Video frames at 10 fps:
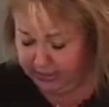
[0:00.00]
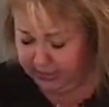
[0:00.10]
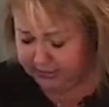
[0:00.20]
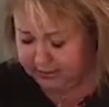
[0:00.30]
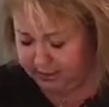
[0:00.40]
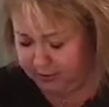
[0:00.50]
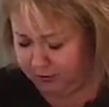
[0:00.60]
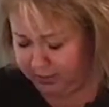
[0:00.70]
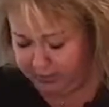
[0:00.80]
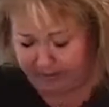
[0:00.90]
It's not a whole
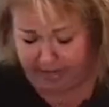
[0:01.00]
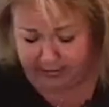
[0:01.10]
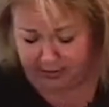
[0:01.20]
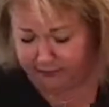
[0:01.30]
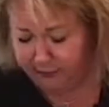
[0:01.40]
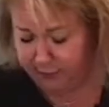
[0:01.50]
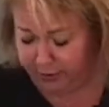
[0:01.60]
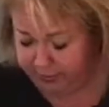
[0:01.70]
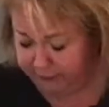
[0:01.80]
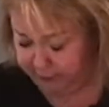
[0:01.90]
lot of bad stuff for
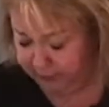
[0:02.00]
you,